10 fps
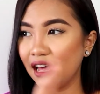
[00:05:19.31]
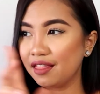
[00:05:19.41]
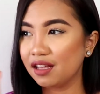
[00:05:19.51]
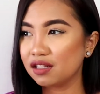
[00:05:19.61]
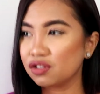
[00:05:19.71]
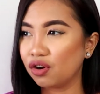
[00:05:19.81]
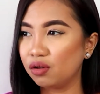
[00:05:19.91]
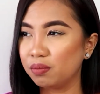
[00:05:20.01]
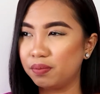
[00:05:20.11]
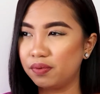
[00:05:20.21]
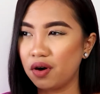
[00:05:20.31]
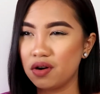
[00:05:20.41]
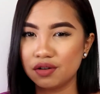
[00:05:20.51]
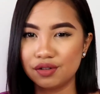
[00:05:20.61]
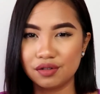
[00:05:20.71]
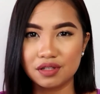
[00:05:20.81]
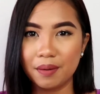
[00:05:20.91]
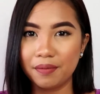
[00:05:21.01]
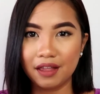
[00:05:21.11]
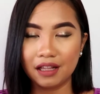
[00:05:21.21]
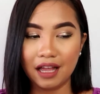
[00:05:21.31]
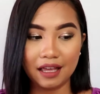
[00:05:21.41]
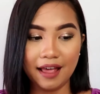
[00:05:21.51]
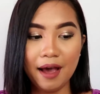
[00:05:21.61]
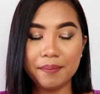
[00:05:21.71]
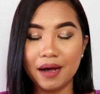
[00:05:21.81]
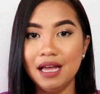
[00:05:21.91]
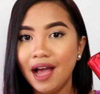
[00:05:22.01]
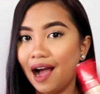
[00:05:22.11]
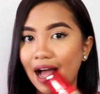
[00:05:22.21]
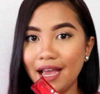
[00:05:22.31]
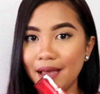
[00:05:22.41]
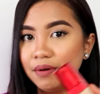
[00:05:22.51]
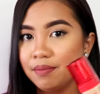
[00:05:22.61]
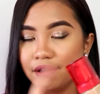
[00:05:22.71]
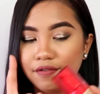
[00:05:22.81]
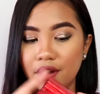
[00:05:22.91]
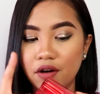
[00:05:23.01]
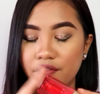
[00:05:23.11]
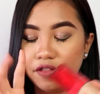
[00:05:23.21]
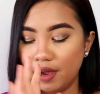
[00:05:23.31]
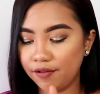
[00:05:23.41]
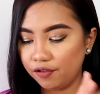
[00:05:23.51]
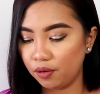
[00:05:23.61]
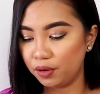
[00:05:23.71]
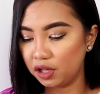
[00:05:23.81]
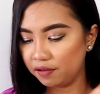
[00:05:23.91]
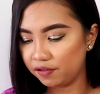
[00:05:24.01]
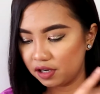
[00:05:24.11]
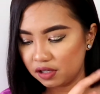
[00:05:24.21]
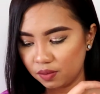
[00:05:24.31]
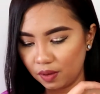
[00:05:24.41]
I think it's called bronze or something like that, but I am a big fan of their formula for this